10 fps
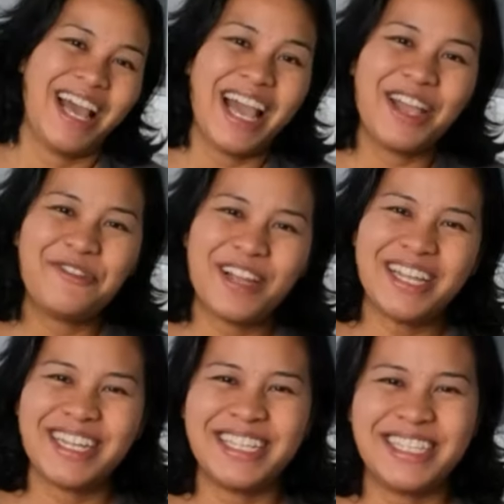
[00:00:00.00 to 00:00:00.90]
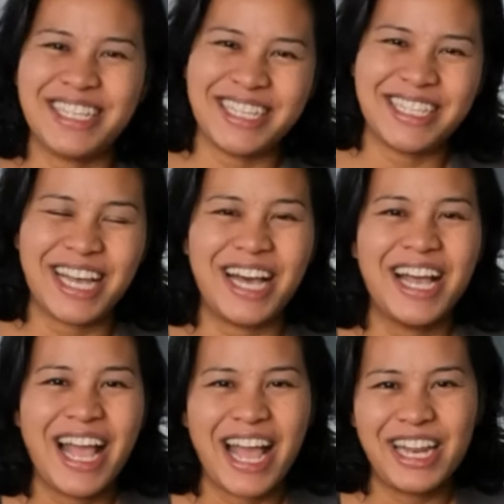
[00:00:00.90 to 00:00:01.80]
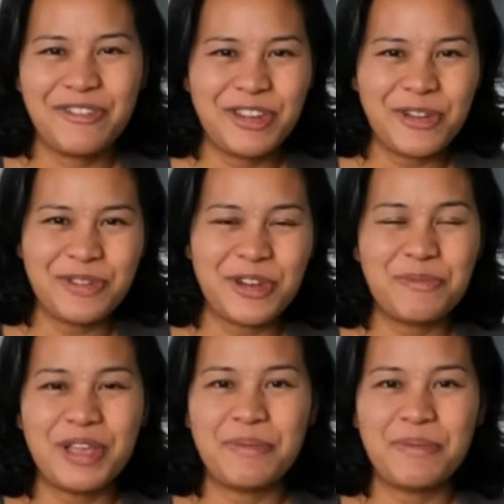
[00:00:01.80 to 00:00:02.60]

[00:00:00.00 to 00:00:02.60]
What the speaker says: Hey friend, it's Annisa, and if you don't know me,